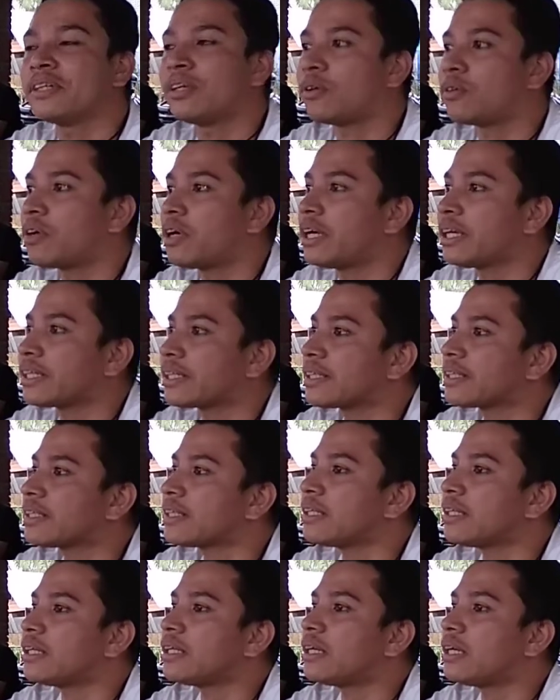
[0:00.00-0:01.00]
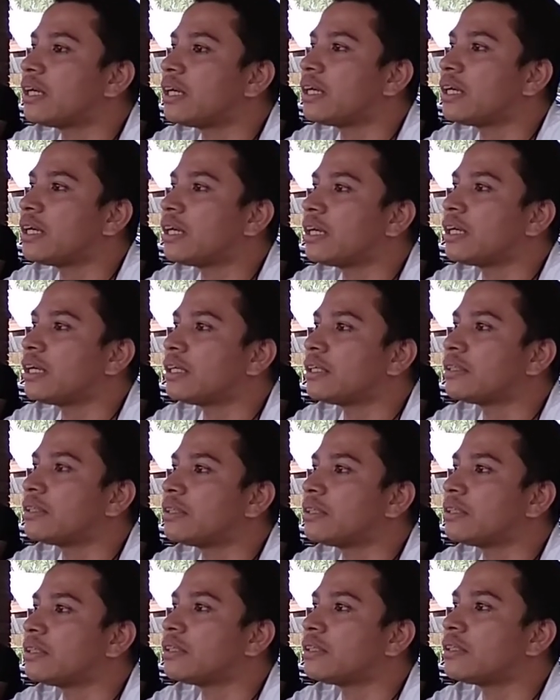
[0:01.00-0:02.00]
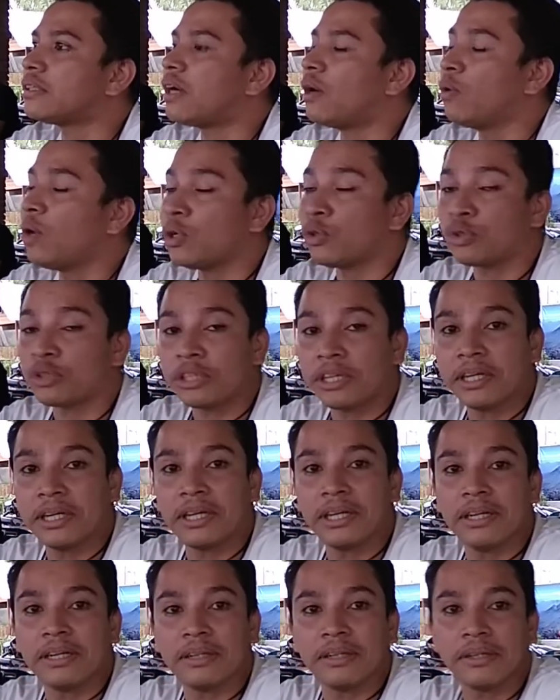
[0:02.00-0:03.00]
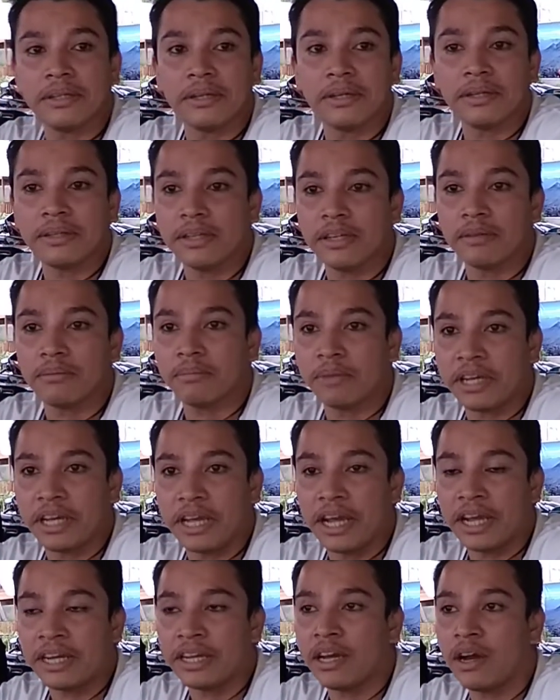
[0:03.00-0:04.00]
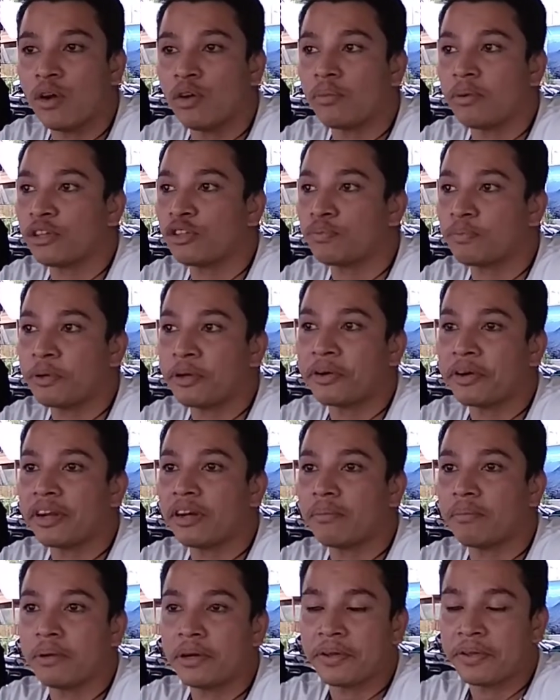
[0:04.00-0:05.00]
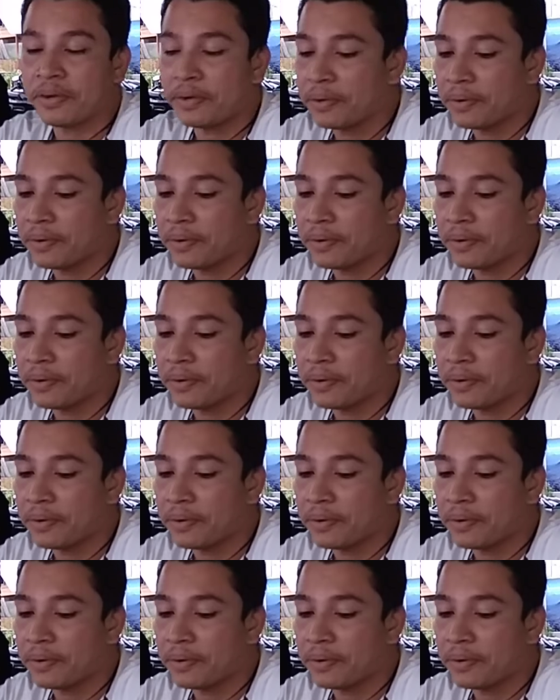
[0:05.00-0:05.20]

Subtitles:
Alright. I will tell what my idea or my experience about